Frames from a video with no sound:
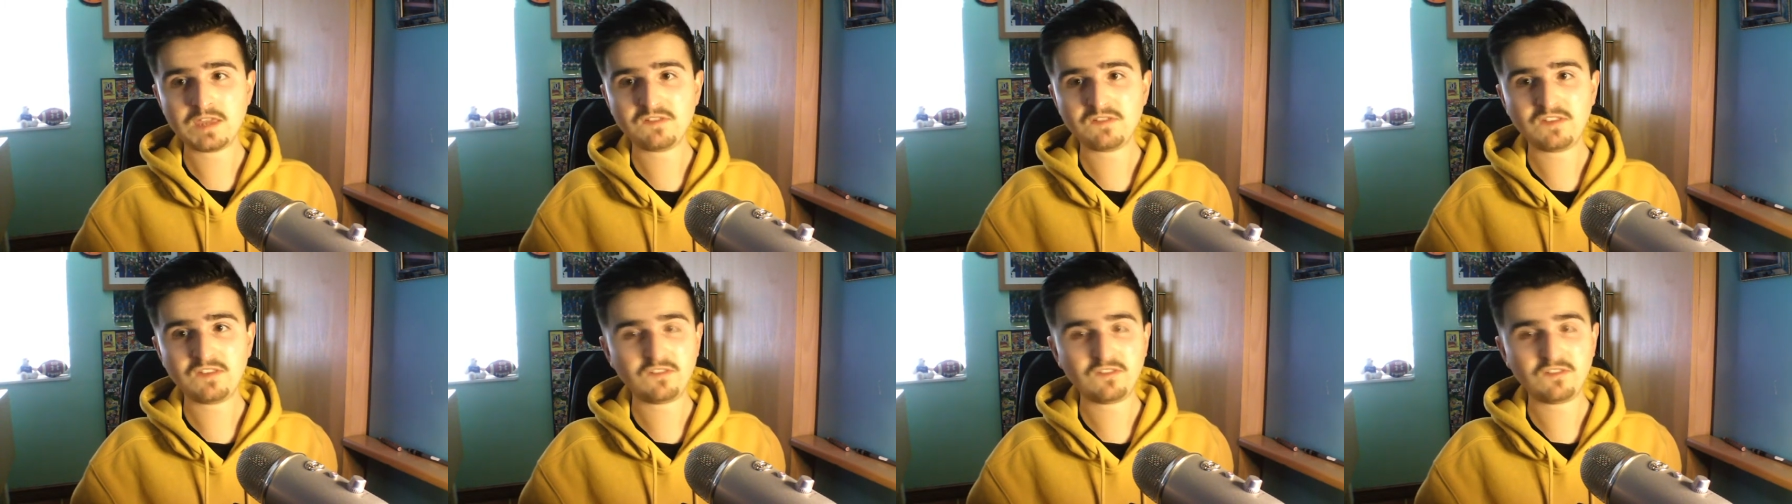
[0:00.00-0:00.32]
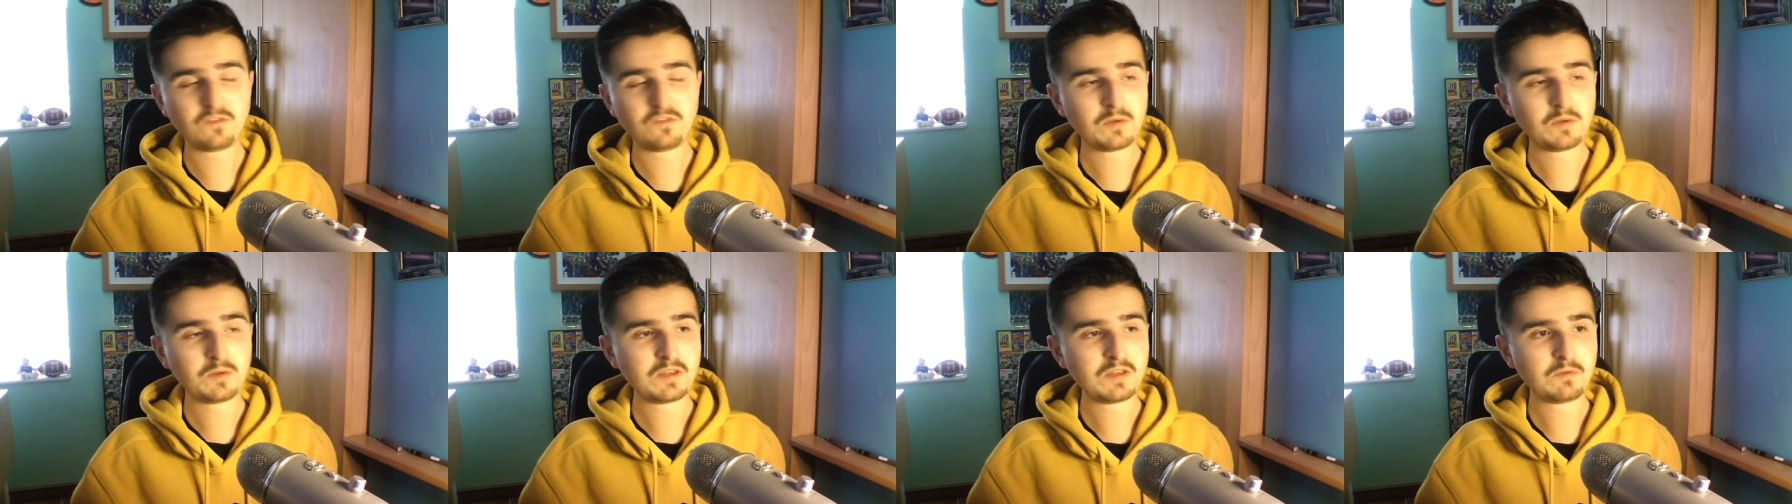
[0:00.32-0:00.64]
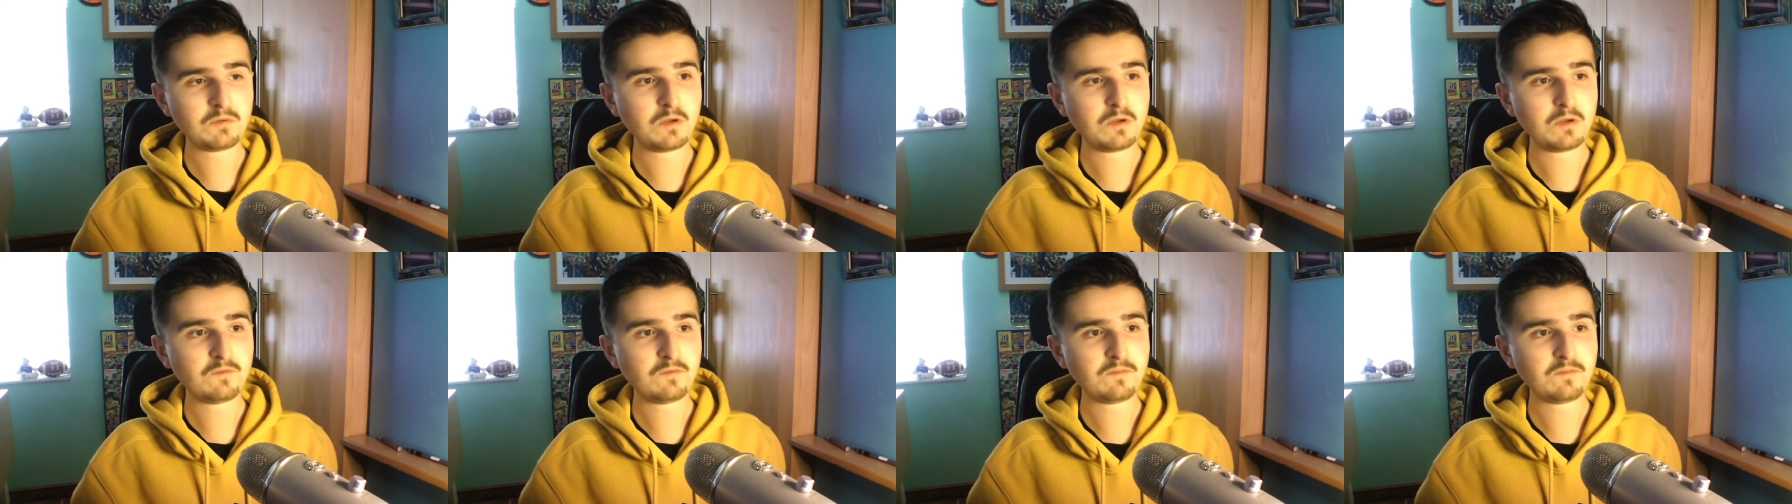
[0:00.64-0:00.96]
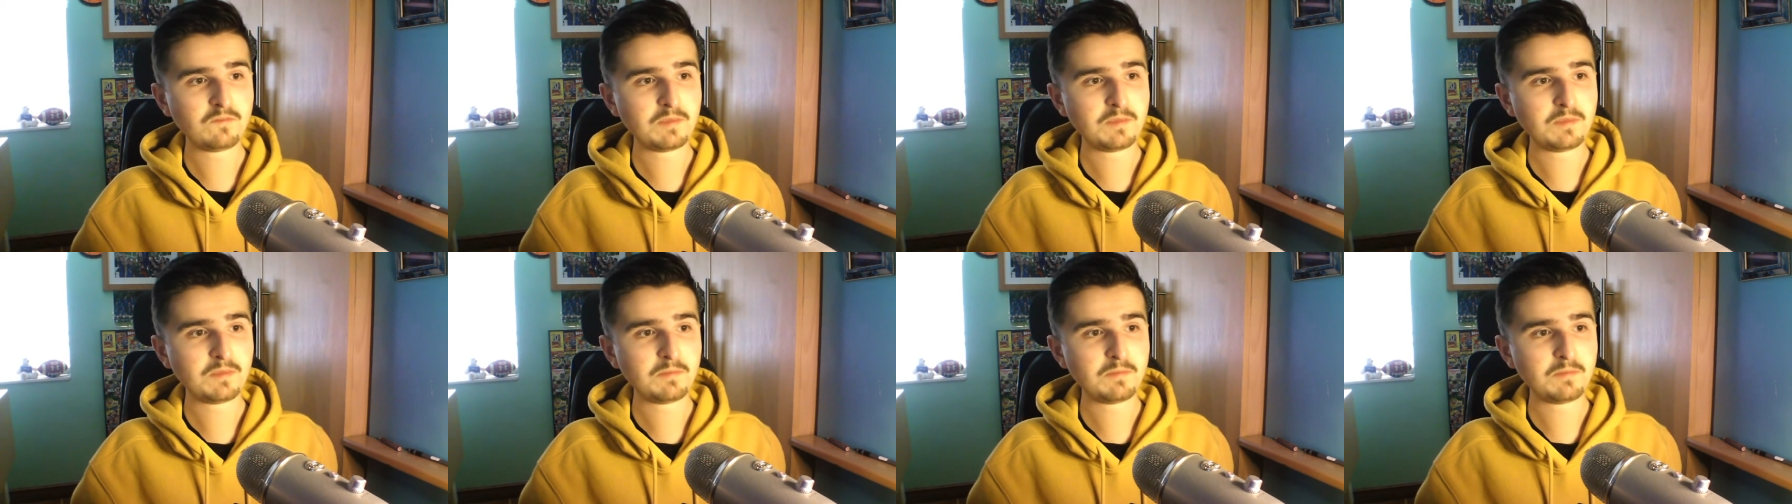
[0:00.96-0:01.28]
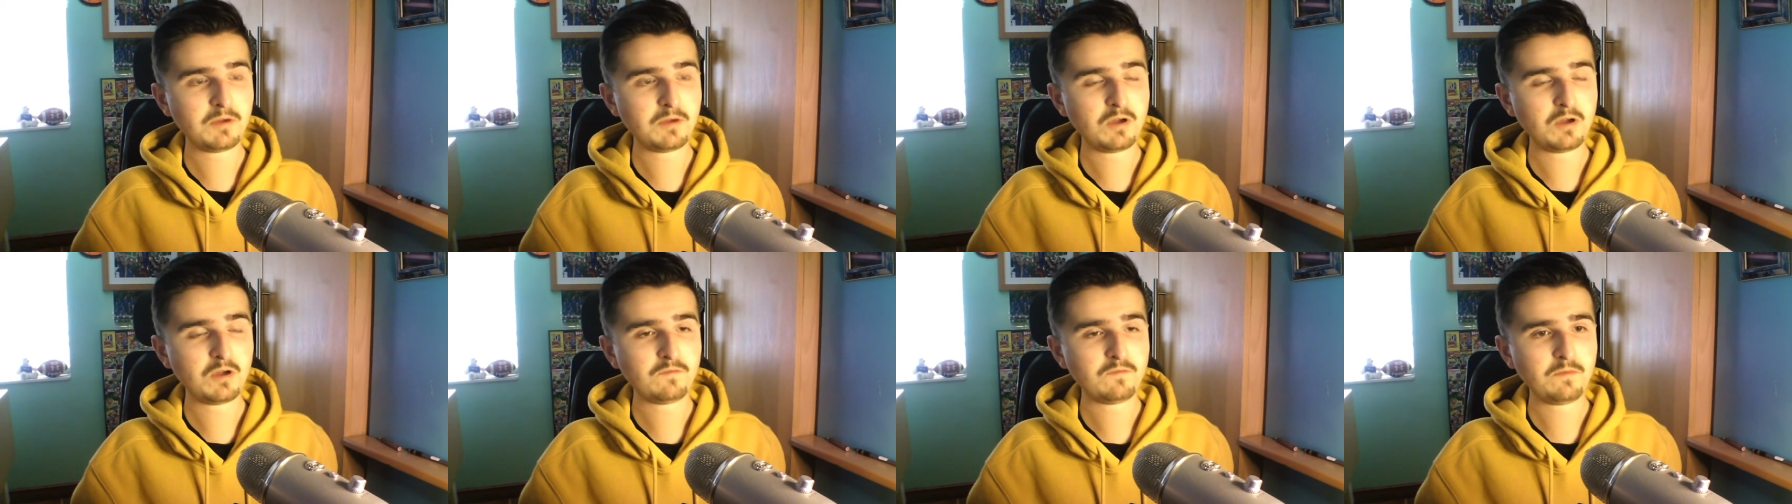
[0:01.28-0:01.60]
Since 2012, I've been a
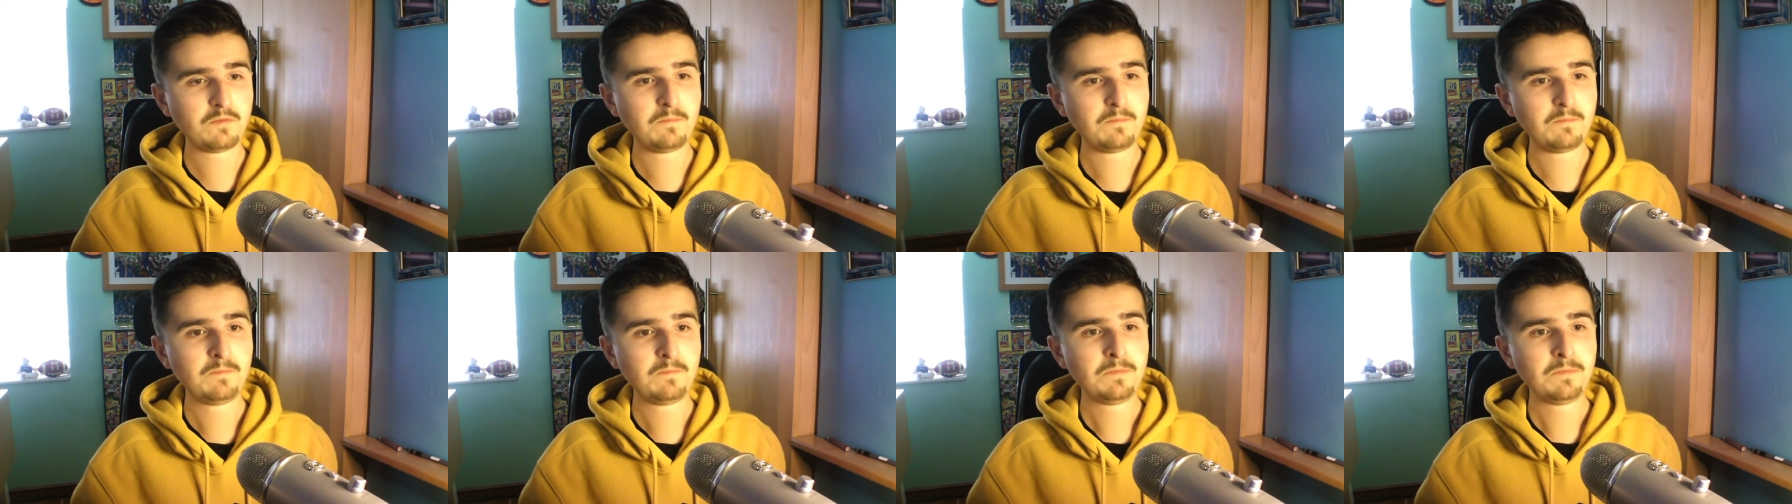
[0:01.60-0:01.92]
part of them